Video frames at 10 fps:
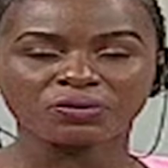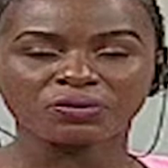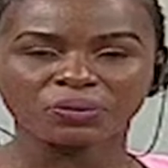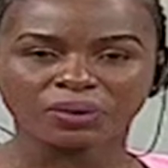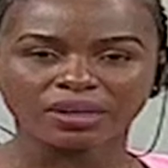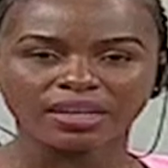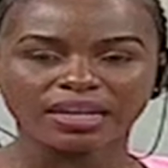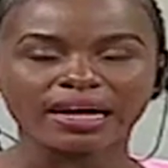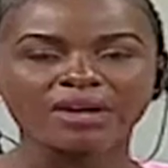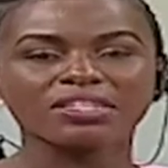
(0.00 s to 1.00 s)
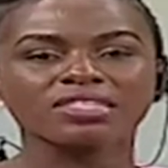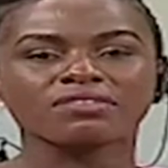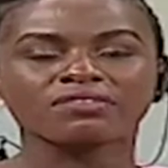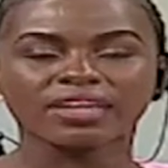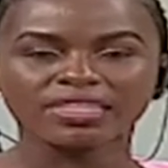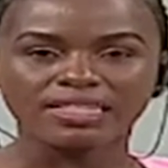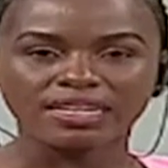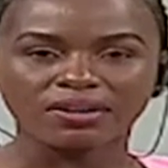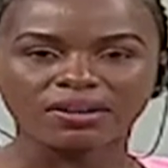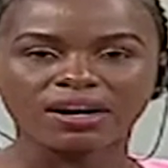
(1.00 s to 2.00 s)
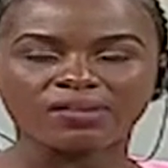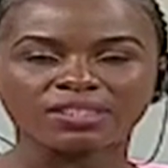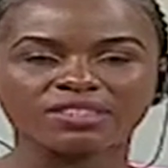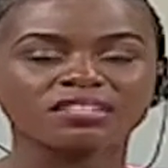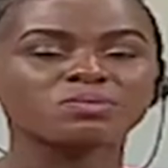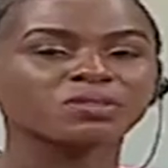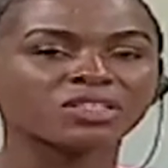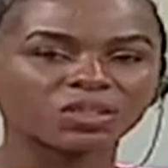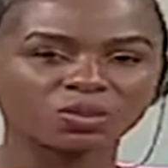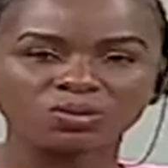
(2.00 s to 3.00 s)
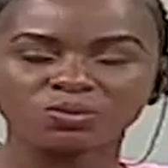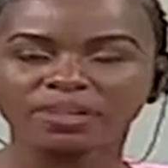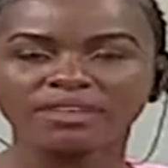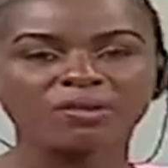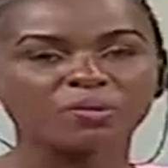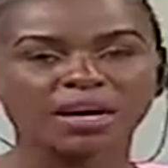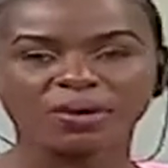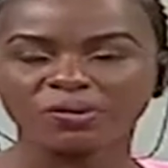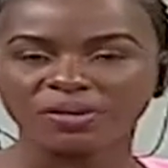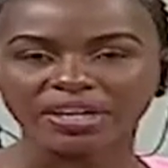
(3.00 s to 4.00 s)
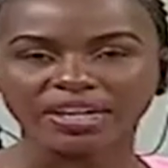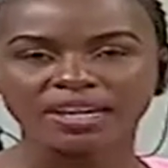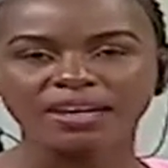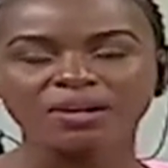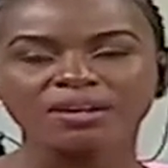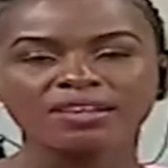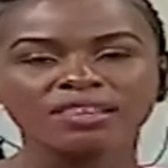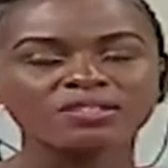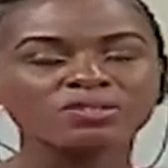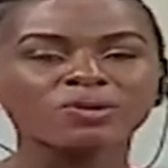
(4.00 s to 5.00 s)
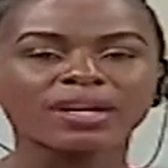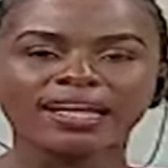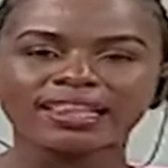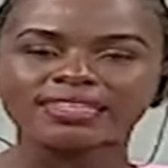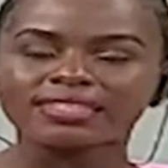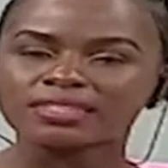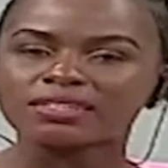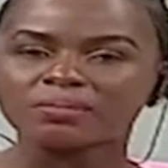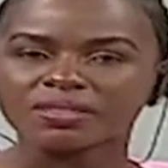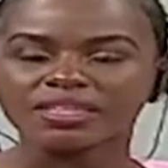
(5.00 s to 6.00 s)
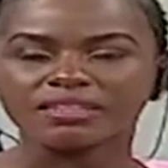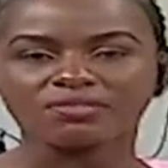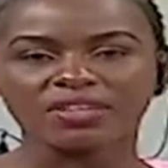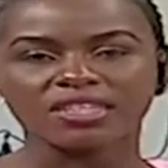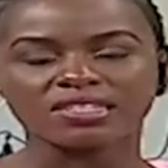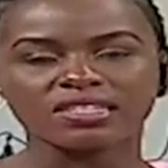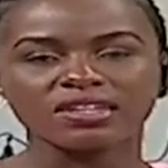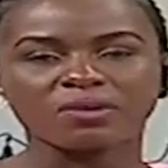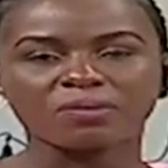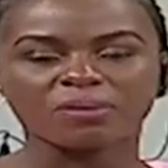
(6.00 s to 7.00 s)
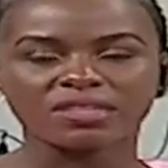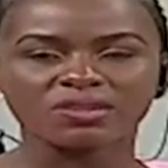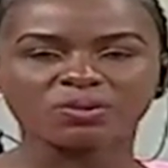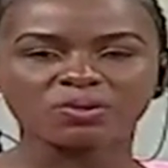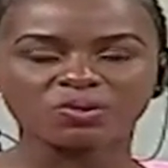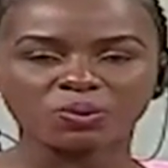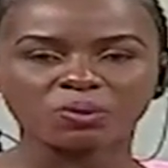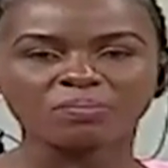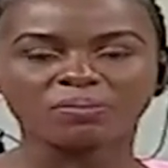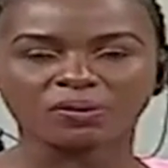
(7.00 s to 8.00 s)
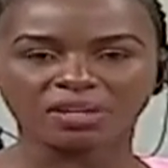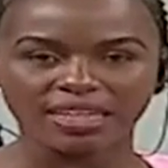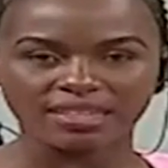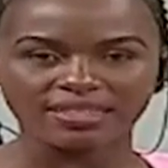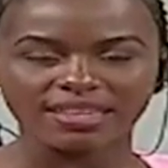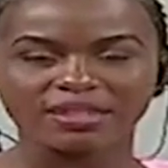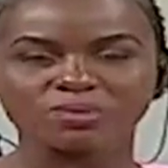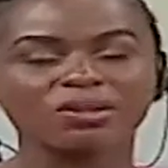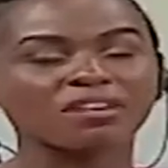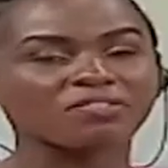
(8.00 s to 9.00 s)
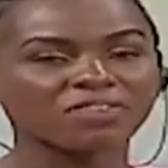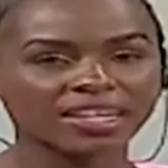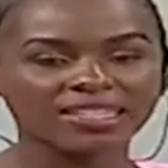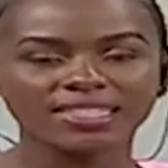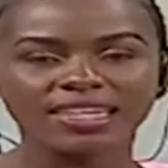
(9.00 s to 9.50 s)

fuel and how it is affecting our, our transportation to wherever we are going, there's also another 16% VAT on pest control products that would affect,